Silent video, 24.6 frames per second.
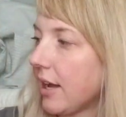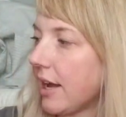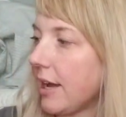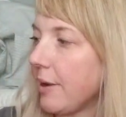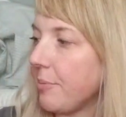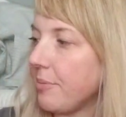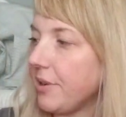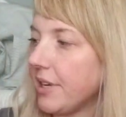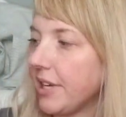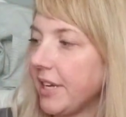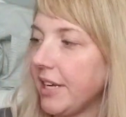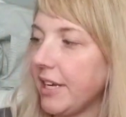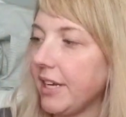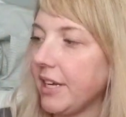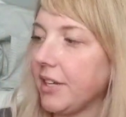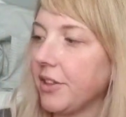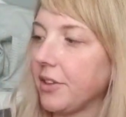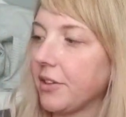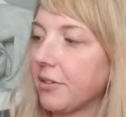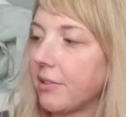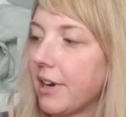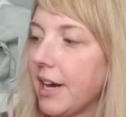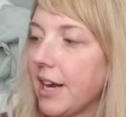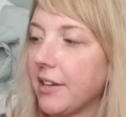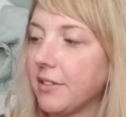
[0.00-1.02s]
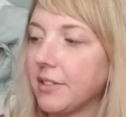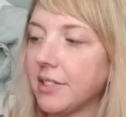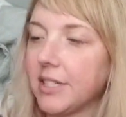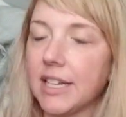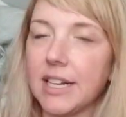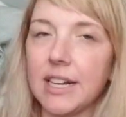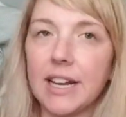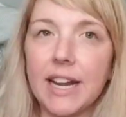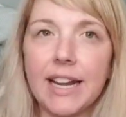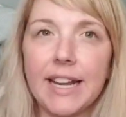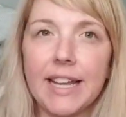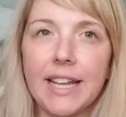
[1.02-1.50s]
I'm knitting in the
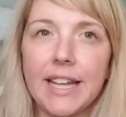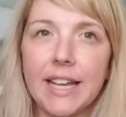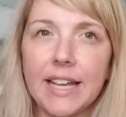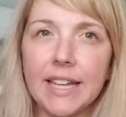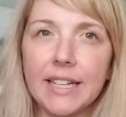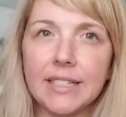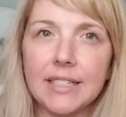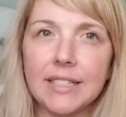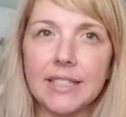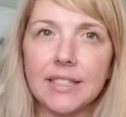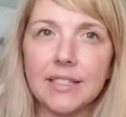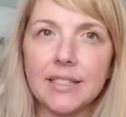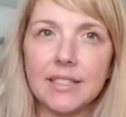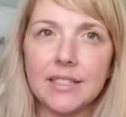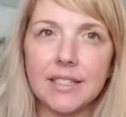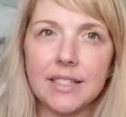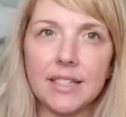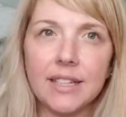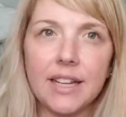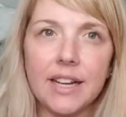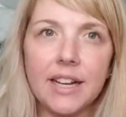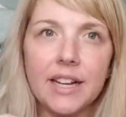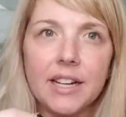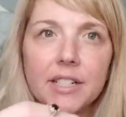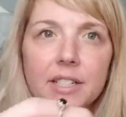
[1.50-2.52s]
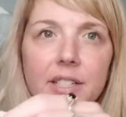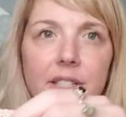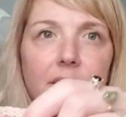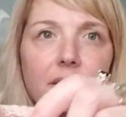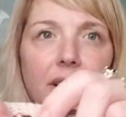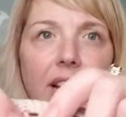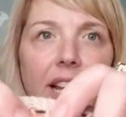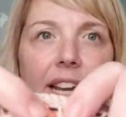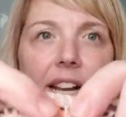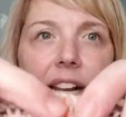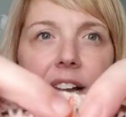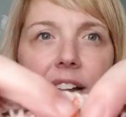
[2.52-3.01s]
round and I get to there,
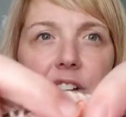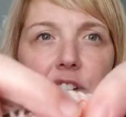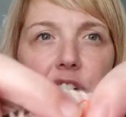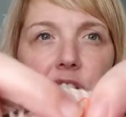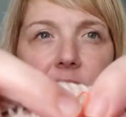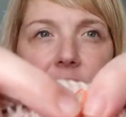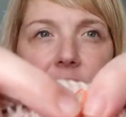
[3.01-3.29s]
so like I